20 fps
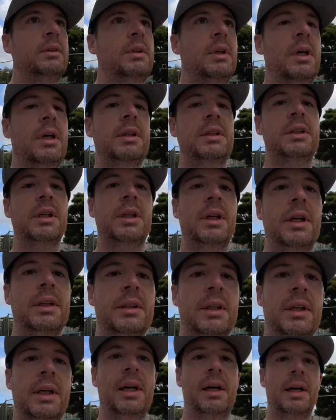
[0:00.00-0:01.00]
Da da da
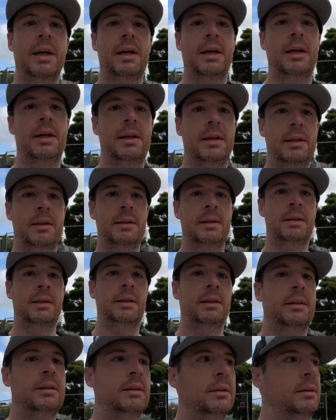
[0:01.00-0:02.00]
da da.
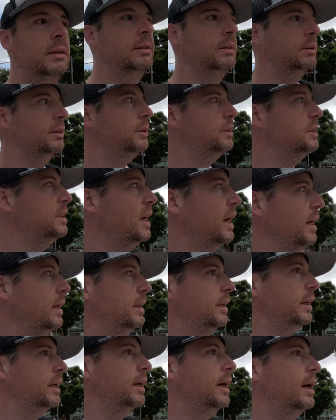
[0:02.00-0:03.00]
Good day
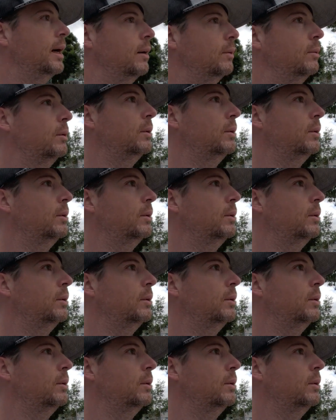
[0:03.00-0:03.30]
to get out